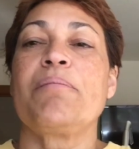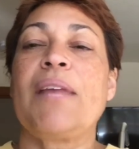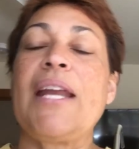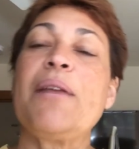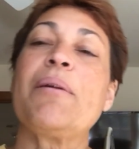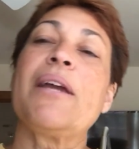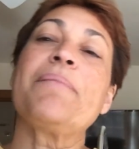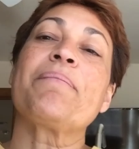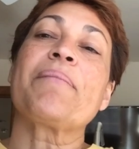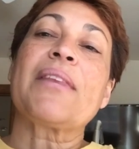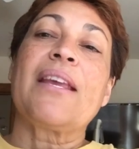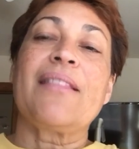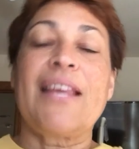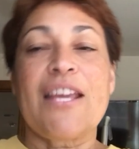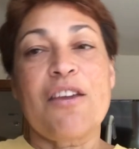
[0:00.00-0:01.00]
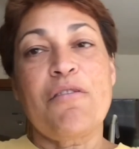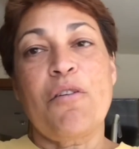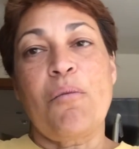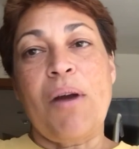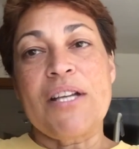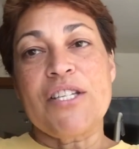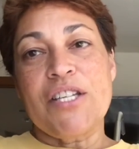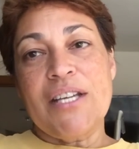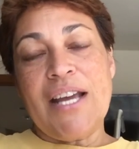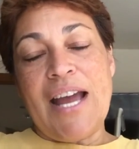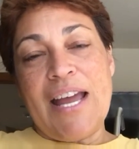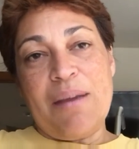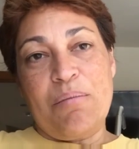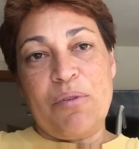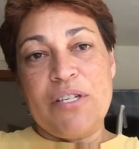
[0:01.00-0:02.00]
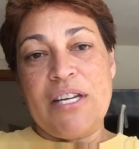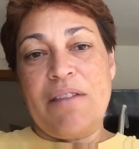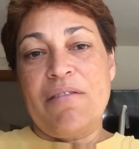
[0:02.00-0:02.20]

Anyway, thank you for watching. I appreciate